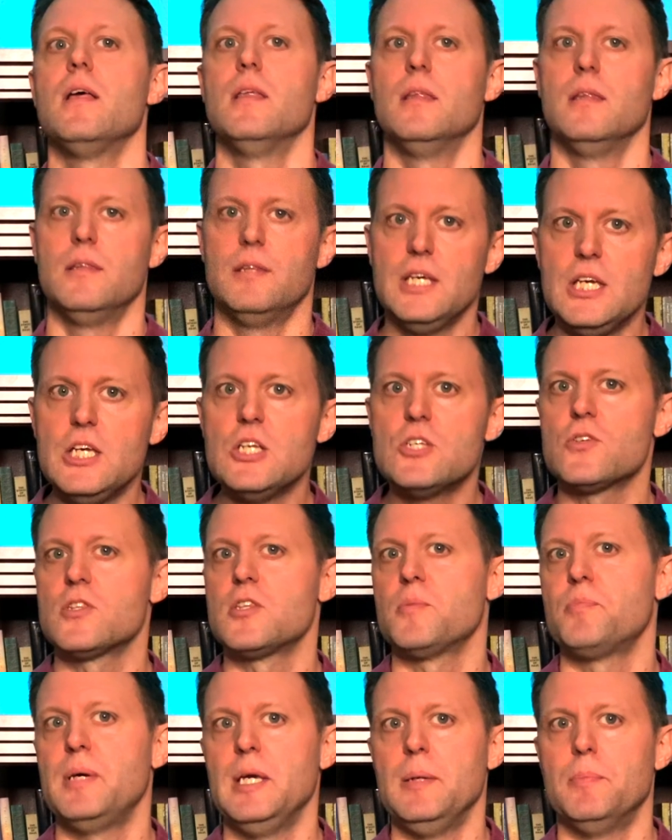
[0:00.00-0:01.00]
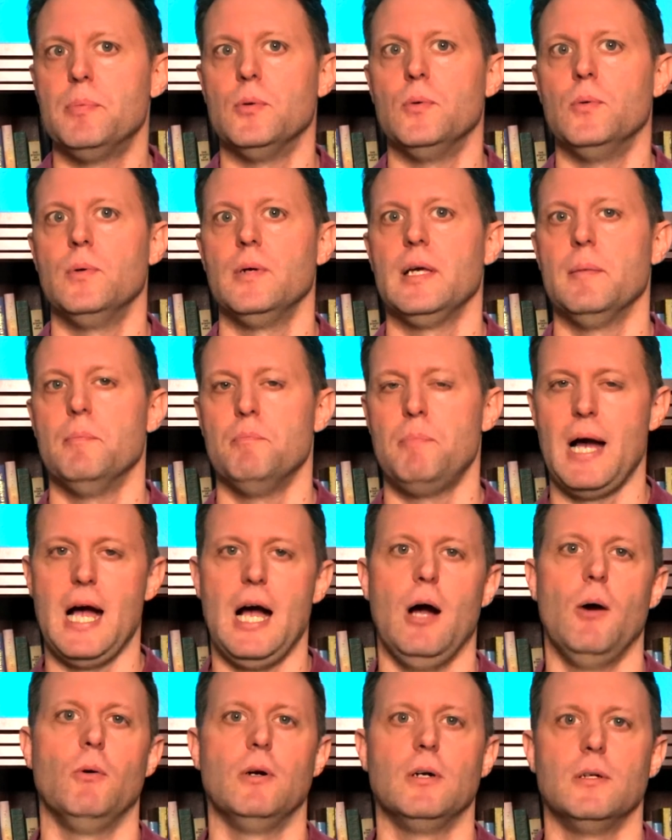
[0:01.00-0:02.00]
These are the people in
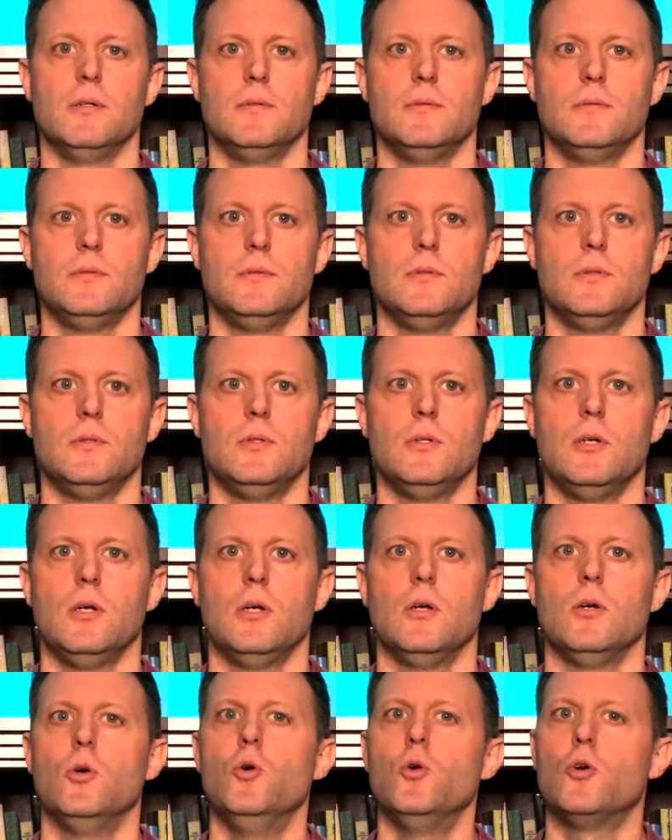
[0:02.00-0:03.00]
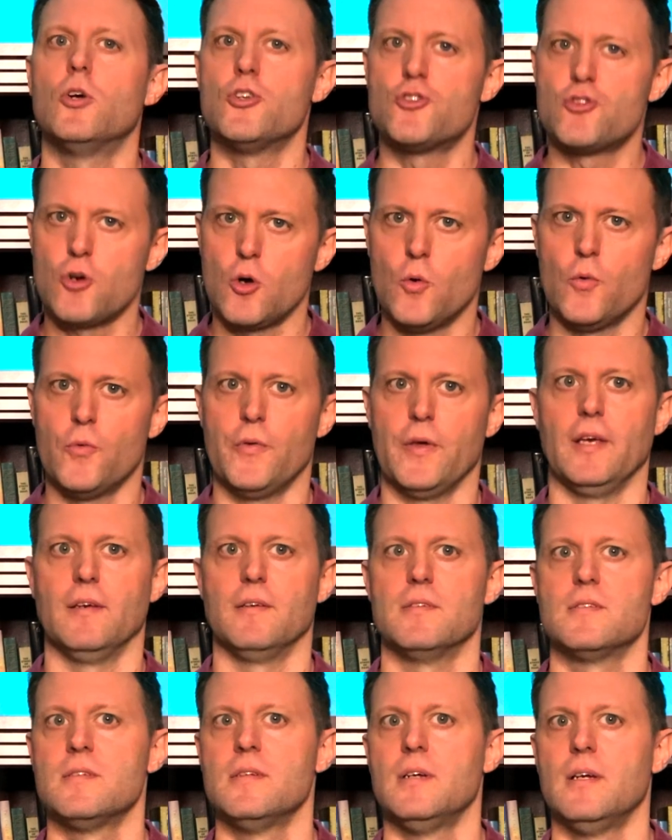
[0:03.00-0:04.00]
power who control
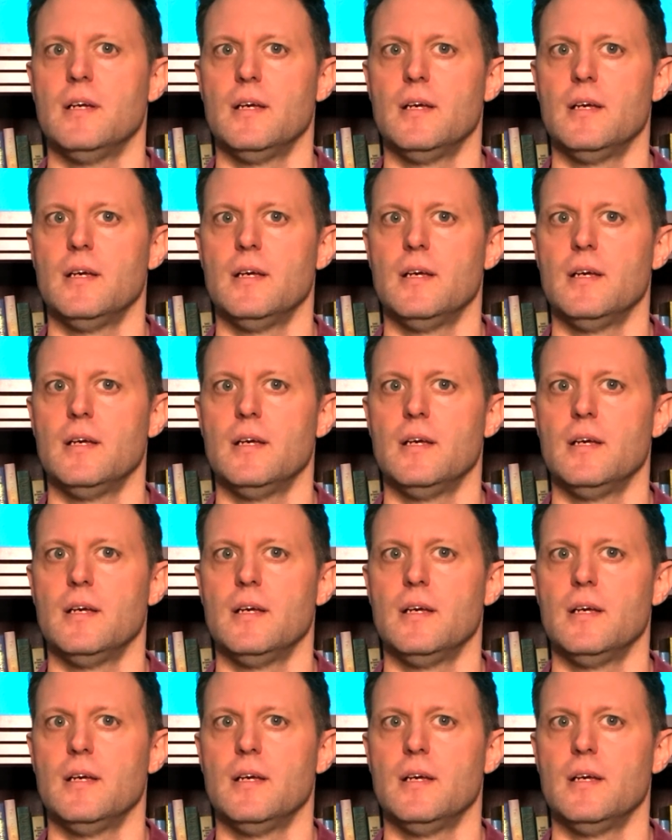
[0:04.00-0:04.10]
things.